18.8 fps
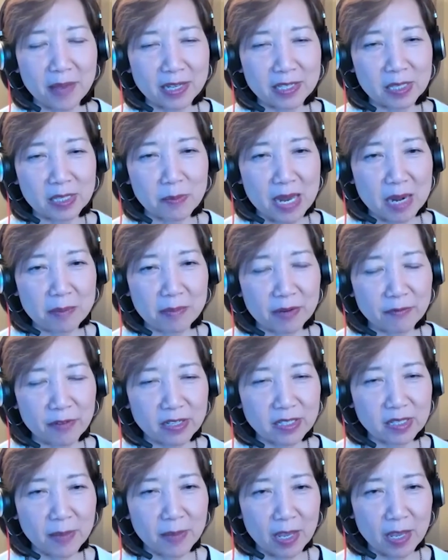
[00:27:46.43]
submitted my
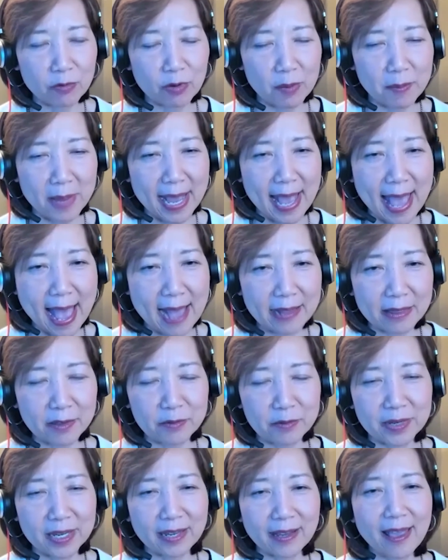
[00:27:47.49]
resume, throw my hat in the
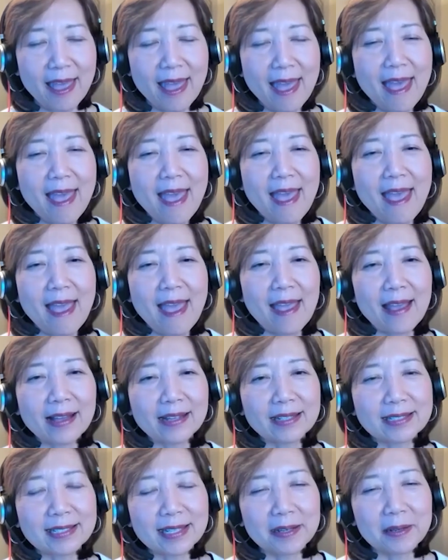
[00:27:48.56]
ring. And